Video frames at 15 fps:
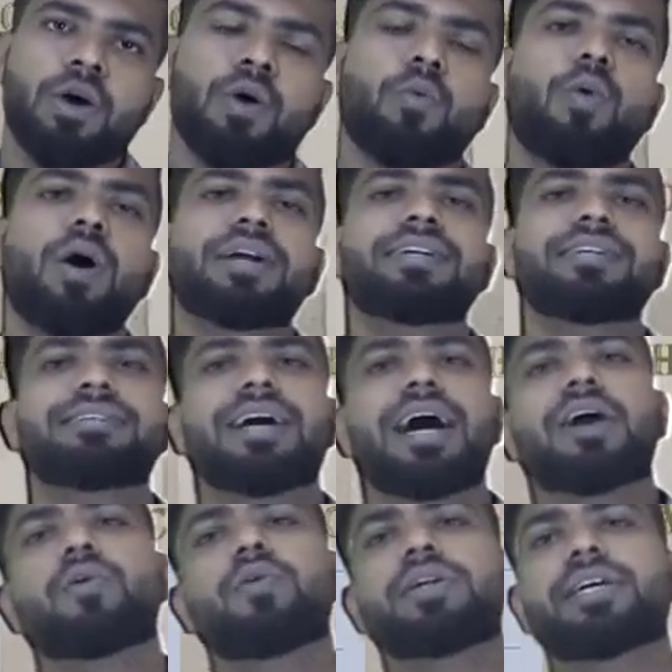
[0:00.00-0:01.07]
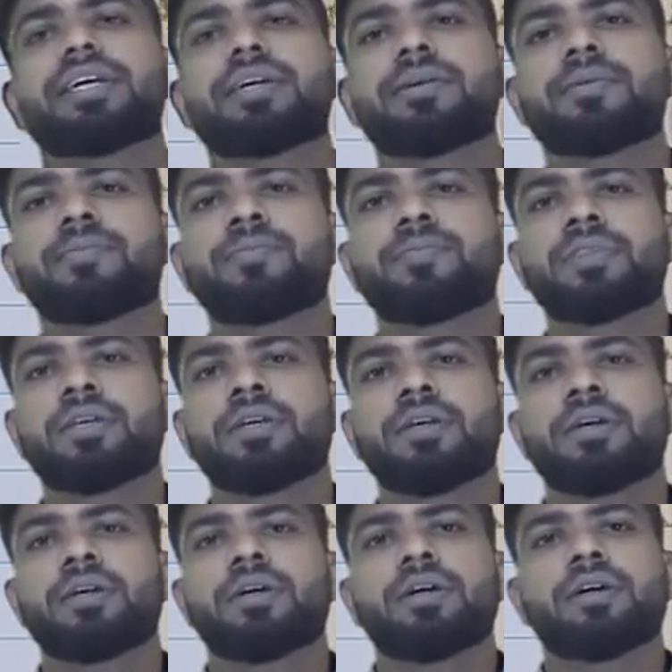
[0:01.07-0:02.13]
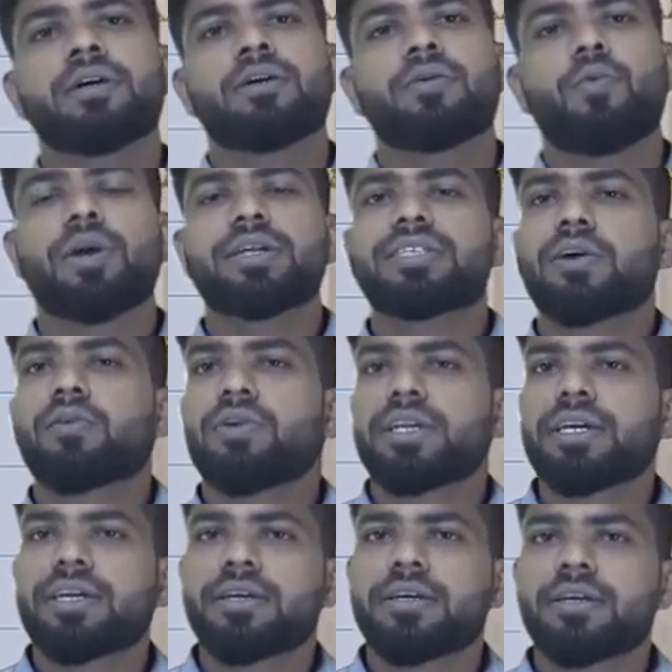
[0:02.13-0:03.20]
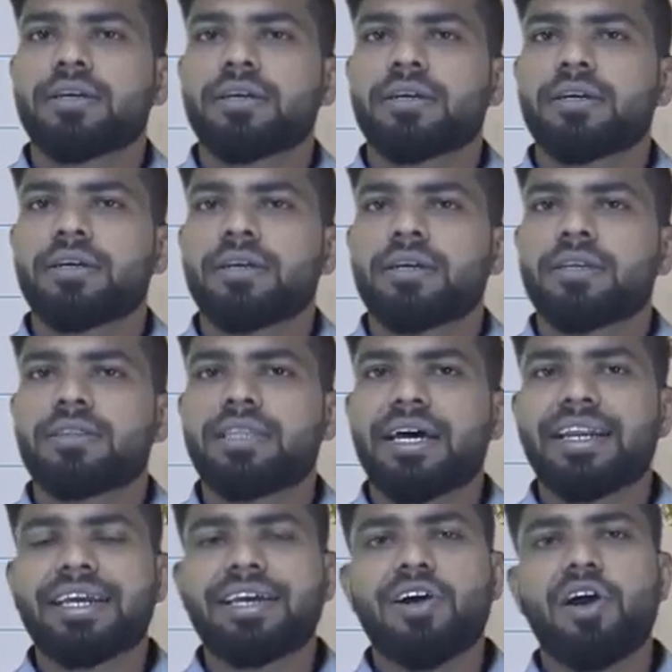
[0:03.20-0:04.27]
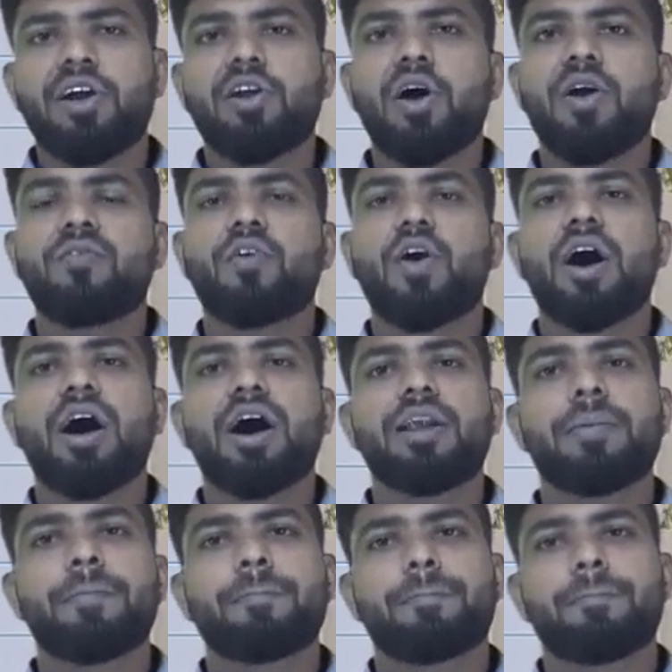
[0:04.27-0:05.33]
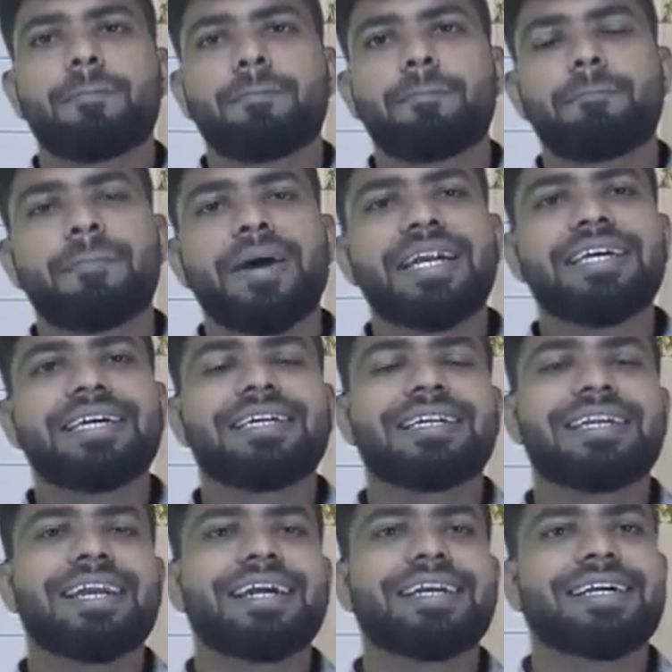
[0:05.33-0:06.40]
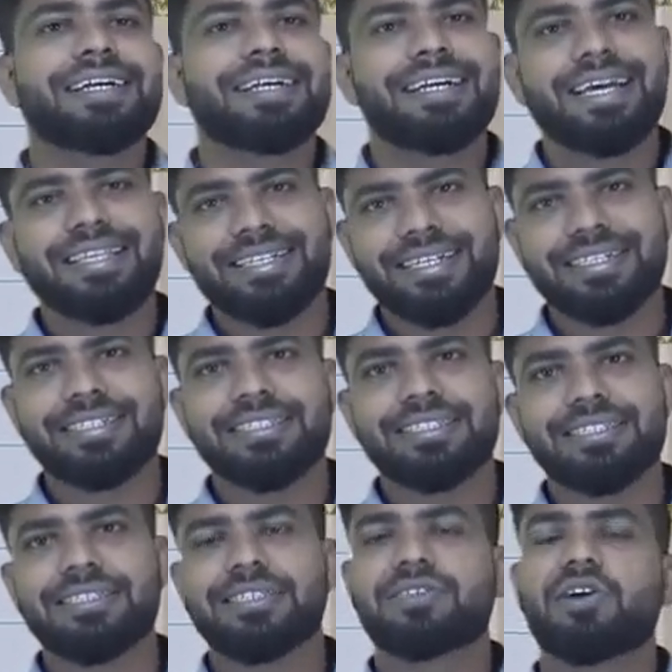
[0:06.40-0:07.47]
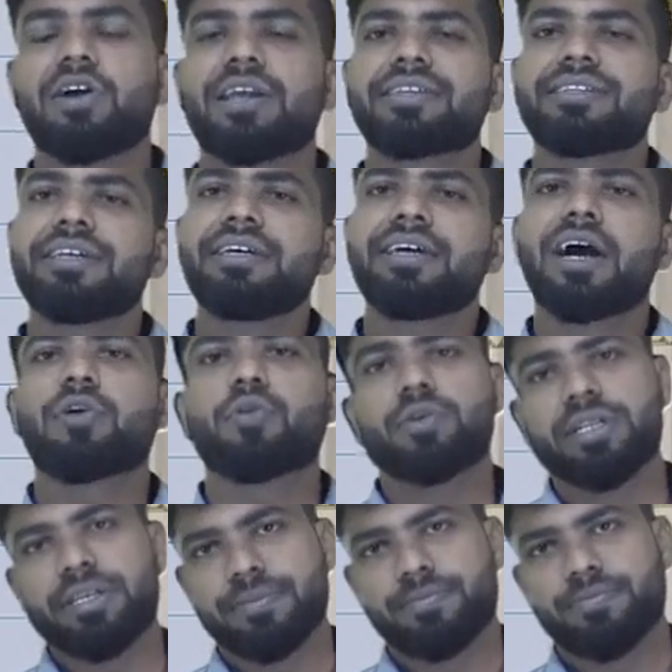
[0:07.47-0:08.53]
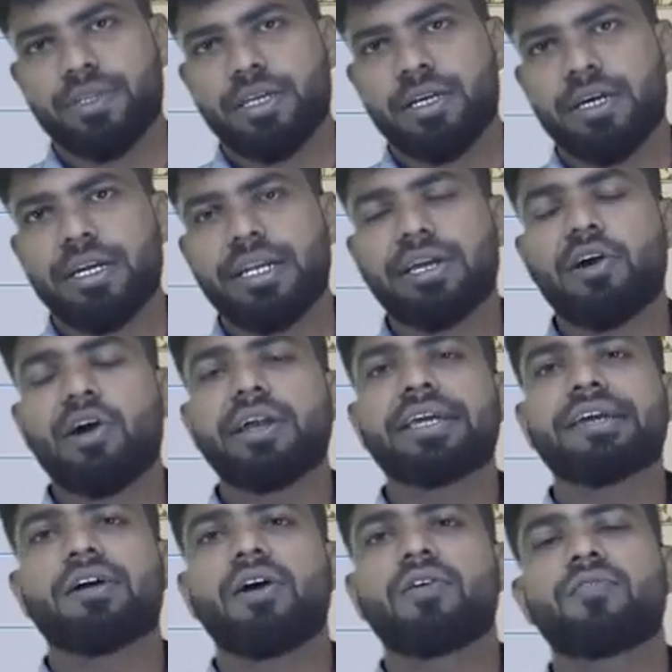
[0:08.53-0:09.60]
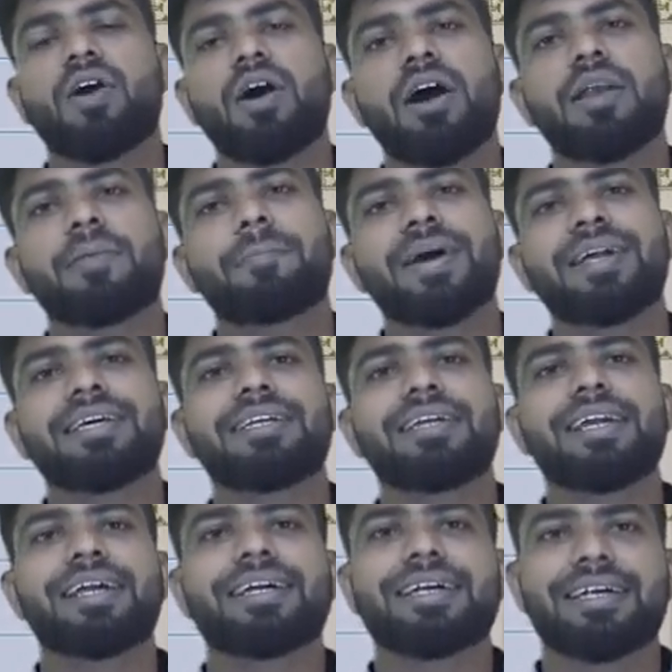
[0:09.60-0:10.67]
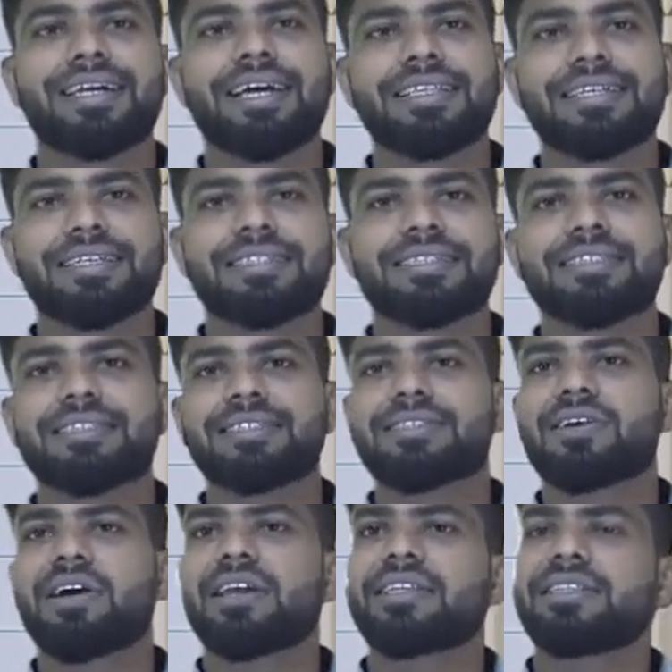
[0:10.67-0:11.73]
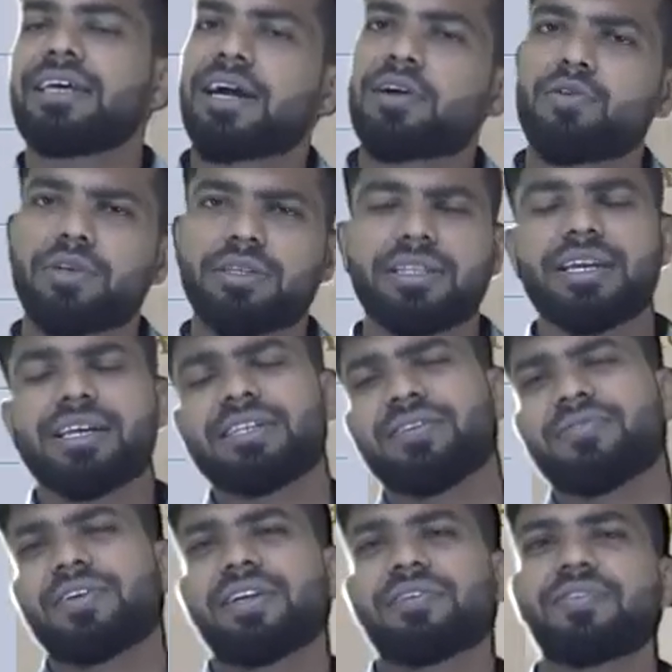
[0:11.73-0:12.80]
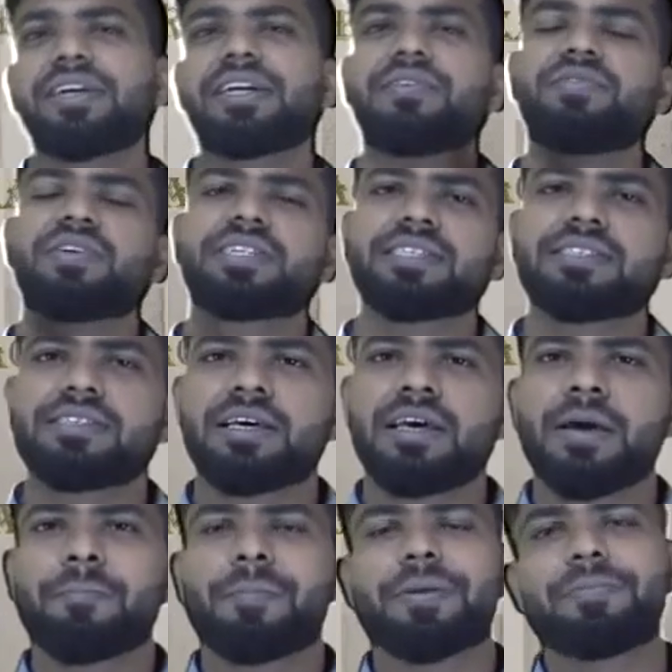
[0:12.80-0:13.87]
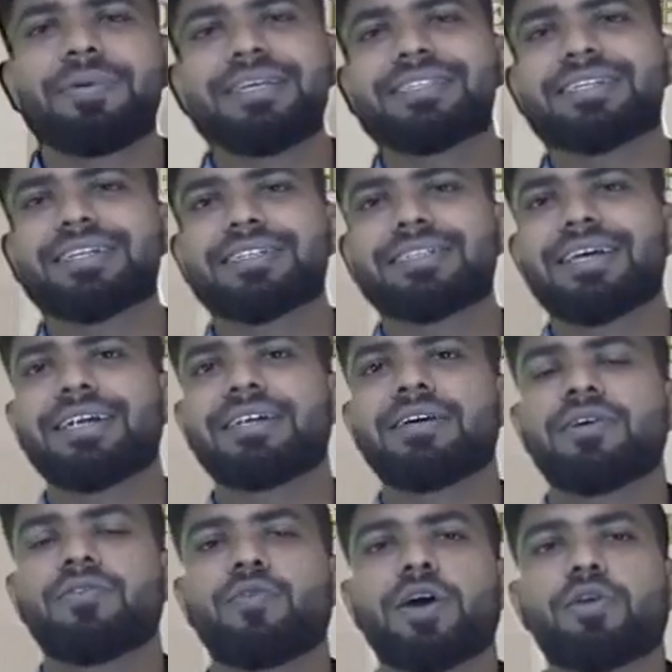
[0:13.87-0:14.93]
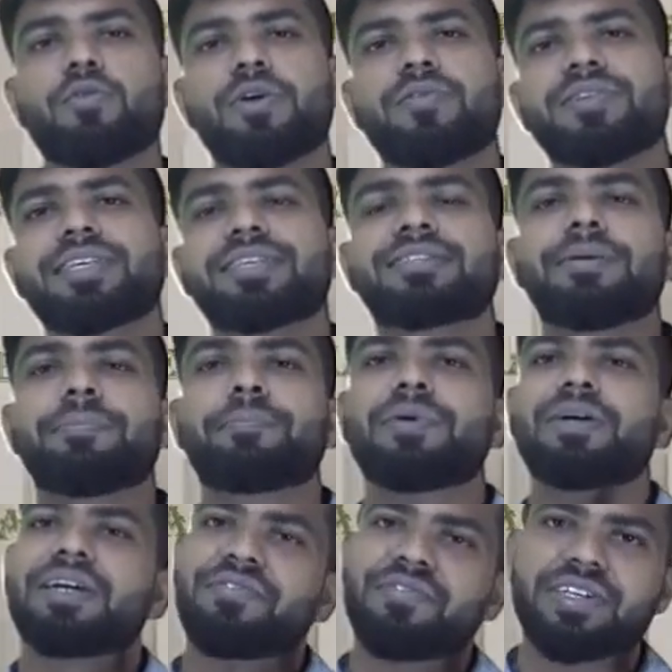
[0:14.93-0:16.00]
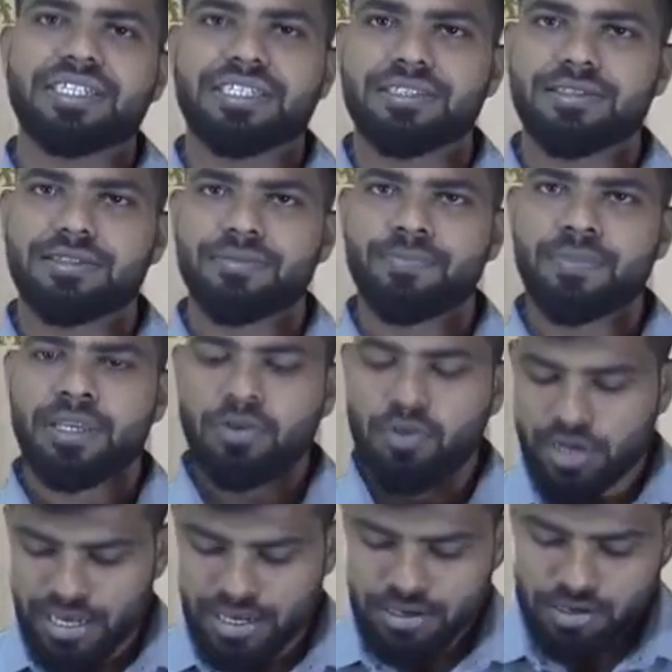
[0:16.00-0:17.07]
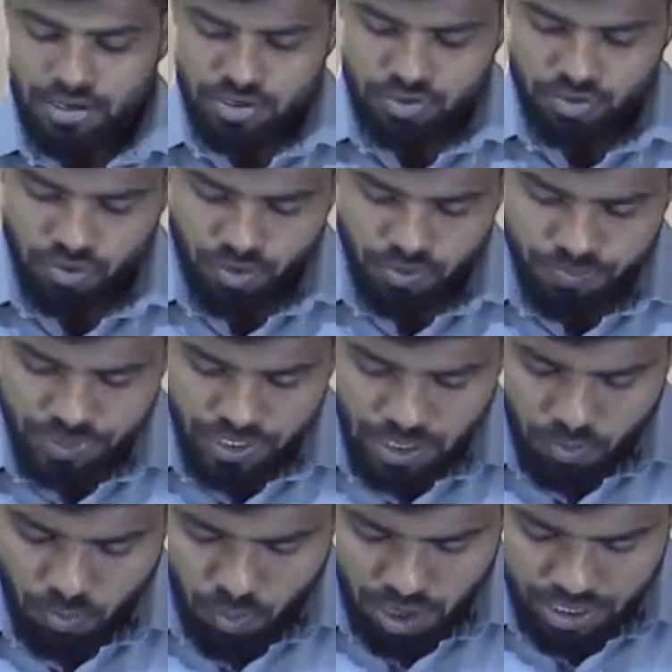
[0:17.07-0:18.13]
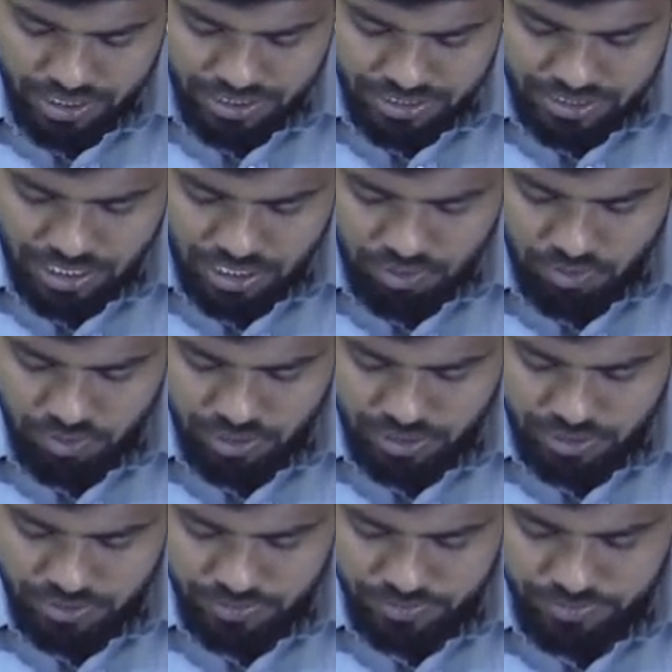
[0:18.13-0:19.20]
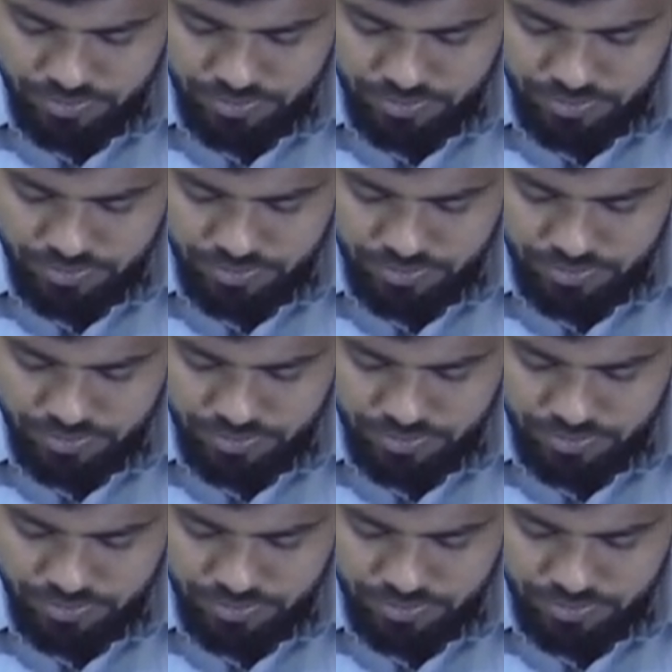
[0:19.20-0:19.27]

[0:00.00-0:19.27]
What is accounting? What is accounting? The record of all money related transactions is called as the accounting. Recording of all money related transactions is called as the accounting. There are different definitions, but please understand we are going with the simple definitions. Okay, so what is accounting?